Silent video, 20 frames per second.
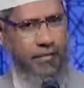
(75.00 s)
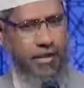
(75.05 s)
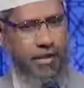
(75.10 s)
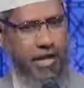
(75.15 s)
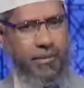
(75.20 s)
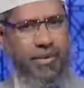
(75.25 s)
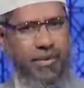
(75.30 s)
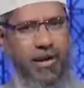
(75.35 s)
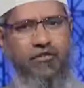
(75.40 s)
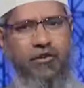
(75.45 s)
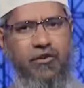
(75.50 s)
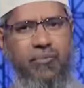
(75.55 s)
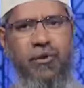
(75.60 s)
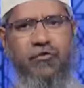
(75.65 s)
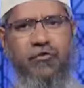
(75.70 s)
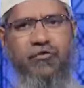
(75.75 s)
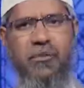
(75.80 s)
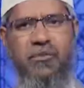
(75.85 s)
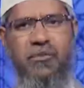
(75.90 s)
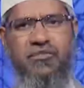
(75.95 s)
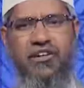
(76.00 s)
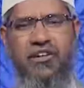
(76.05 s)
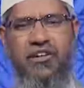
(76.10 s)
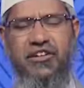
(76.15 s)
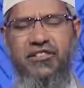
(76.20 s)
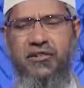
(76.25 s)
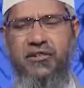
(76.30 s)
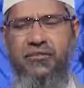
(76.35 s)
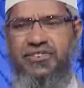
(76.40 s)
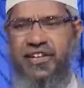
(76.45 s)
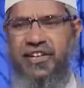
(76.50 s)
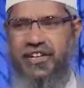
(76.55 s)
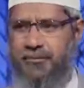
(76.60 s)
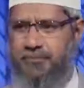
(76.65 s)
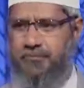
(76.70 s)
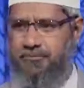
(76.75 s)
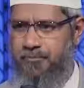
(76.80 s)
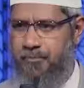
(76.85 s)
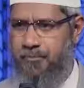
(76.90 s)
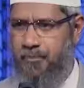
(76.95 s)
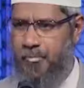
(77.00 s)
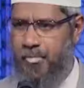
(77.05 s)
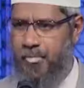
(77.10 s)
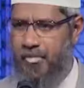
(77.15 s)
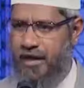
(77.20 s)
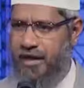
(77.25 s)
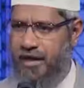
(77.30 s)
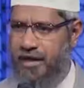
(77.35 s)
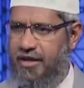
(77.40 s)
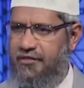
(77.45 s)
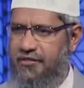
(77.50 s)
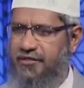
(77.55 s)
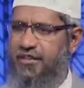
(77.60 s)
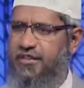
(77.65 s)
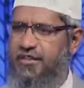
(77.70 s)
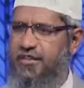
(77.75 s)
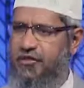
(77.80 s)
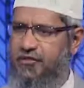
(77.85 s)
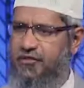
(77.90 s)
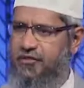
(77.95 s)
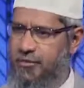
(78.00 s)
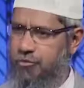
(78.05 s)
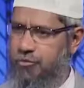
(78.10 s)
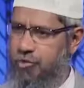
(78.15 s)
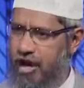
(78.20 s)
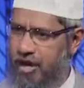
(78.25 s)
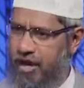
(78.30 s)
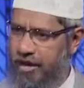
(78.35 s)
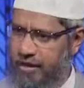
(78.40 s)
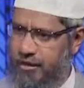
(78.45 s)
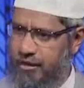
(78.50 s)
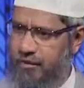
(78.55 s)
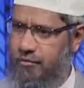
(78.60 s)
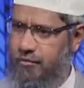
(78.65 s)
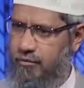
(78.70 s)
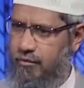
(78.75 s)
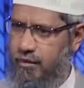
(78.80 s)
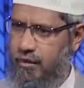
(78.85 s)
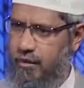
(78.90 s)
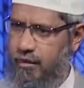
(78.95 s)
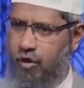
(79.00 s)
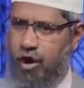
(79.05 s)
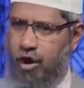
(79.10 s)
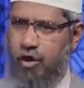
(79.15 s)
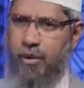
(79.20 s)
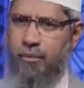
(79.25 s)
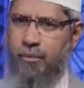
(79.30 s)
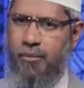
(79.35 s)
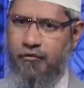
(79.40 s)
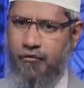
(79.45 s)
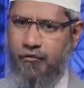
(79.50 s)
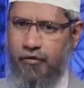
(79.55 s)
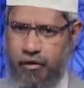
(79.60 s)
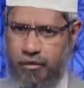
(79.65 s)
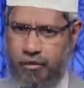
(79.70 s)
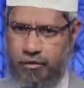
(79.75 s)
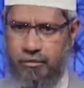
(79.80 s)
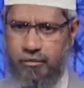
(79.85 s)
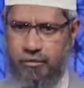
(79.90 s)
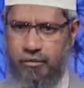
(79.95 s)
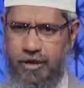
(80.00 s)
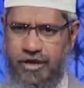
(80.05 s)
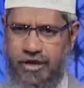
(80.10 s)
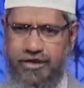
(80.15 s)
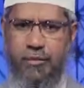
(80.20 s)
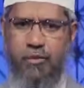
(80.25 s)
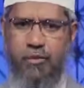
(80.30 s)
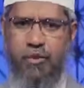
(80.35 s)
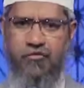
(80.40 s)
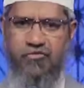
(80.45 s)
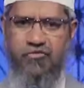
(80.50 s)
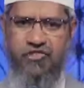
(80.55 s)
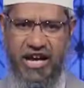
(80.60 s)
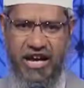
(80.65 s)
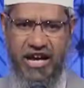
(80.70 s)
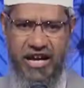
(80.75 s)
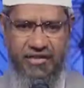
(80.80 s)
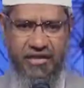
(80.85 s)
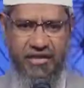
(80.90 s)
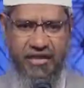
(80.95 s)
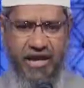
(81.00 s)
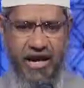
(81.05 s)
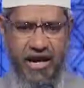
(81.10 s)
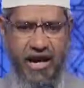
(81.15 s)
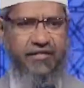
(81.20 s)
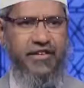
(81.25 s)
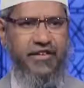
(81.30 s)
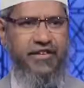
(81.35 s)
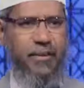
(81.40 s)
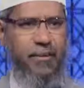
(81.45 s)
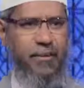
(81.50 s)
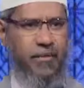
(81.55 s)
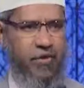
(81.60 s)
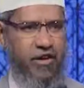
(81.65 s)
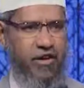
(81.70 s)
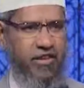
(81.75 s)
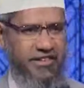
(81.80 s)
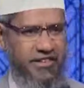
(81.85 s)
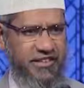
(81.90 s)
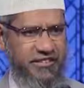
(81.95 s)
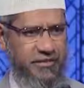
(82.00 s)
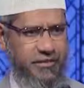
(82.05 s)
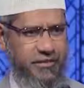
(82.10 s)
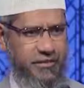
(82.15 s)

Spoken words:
Our beloved Prophet Muhammad sallallahu alaihi wasallam said, it's Hadith of Sahih Bukhari, volume number 4, in the book of Jihad, Hadith number 46.